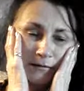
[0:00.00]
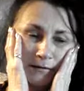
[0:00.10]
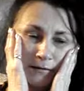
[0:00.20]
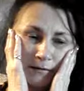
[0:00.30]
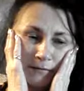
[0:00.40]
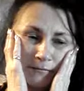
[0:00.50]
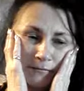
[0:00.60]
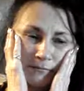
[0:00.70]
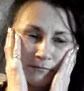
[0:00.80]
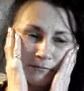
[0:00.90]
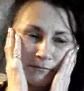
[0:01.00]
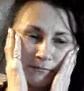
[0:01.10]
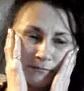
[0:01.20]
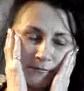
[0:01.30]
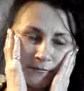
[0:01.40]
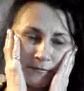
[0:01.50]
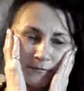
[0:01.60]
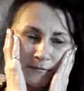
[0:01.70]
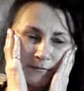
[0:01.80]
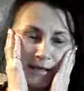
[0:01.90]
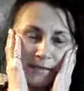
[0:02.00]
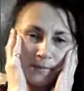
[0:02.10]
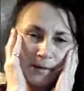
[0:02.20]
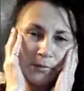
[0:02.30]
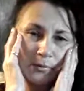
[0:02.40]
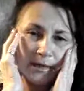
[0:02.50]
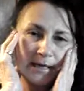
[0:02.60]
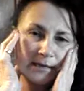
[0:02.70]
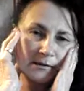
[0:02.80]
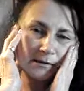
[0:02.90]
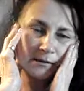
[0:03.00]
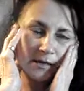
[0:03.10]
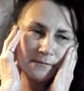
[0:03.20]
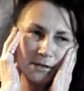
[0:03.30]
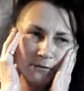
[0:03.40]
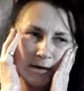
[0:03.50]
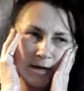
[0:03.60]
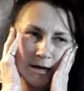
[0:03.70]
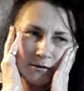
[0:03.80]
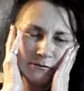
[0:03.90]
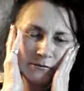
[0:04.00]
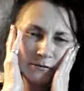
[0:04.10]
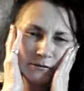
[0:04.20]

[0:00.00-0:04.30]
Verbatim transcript: um, as my brain comes around